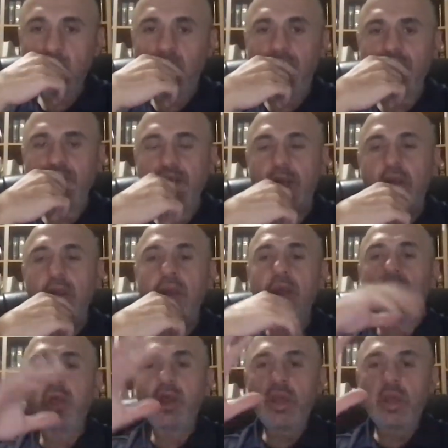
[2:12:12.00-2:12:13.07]
Watch here.
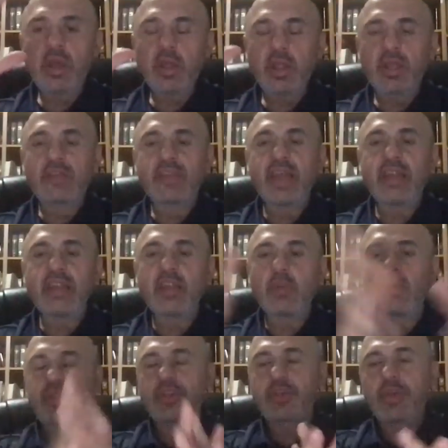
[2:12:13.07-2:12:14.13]
Let's send
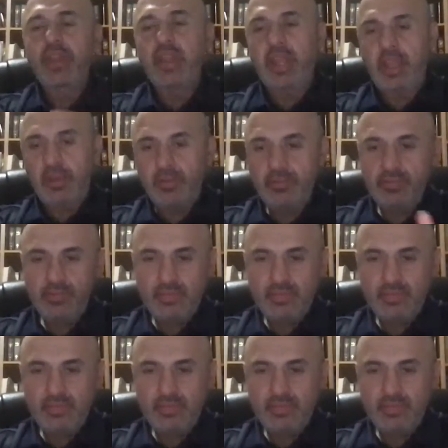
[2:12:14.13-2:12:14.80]
it with the Trinity.